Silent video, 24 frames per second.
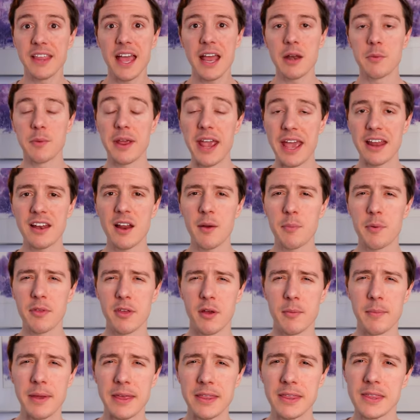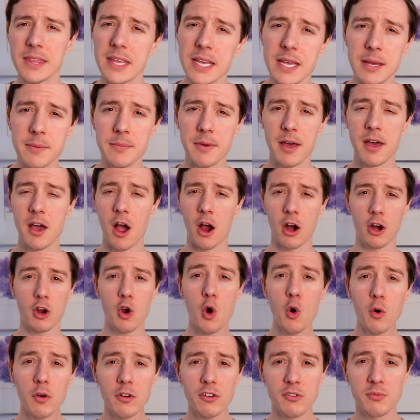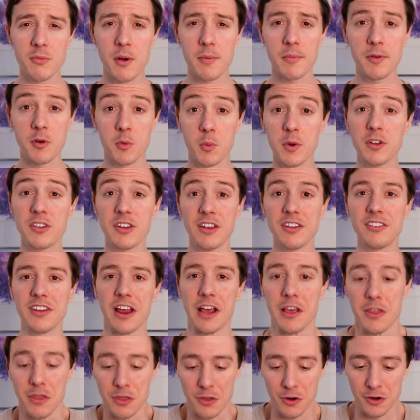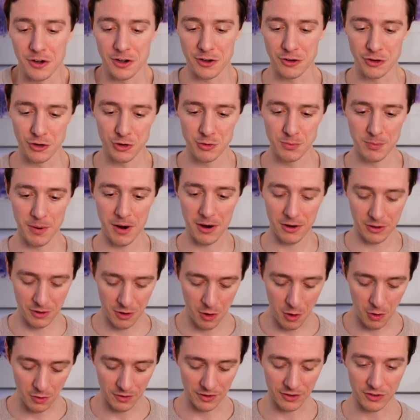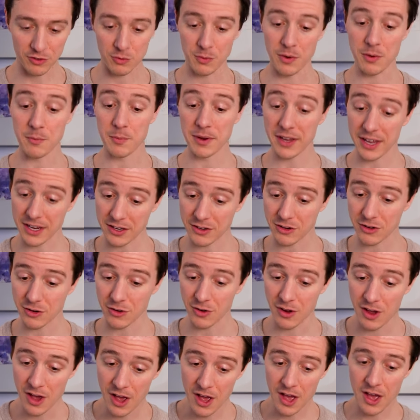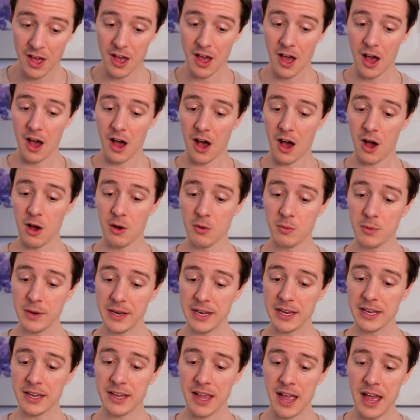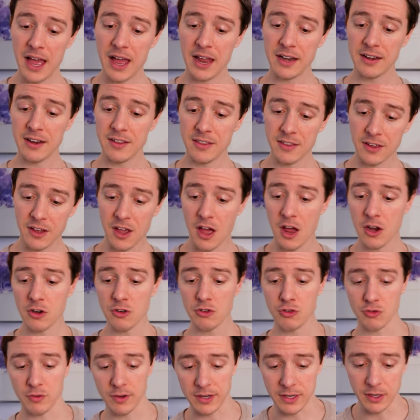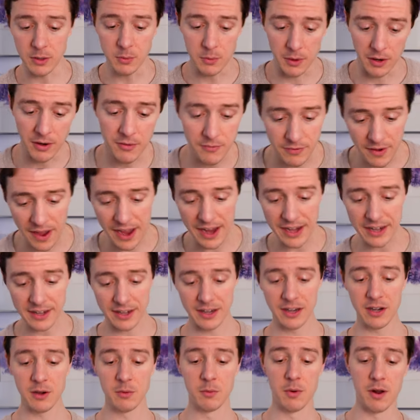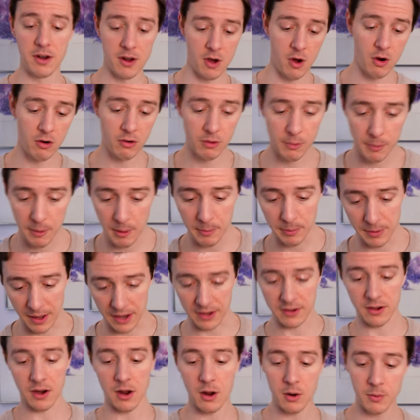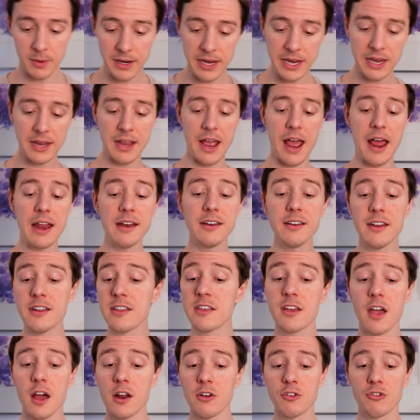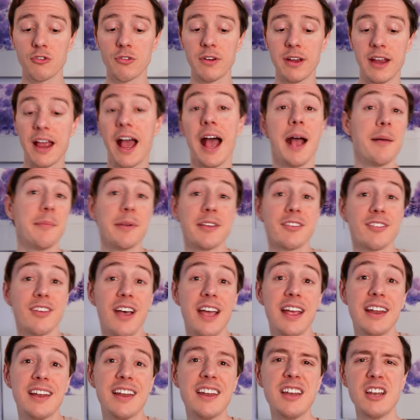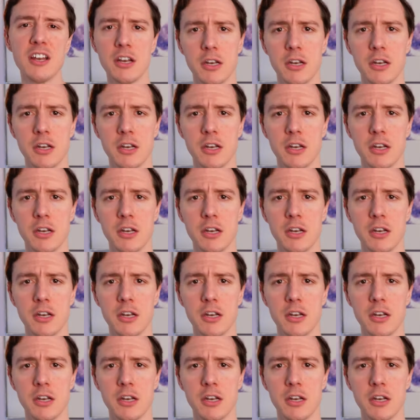Then we end up with our main theme, our chorus moment, which is a 32-bar chorus when we get to a weekend in the country, we're invited. What a horrible plot. A weekend in the country, I'm excited.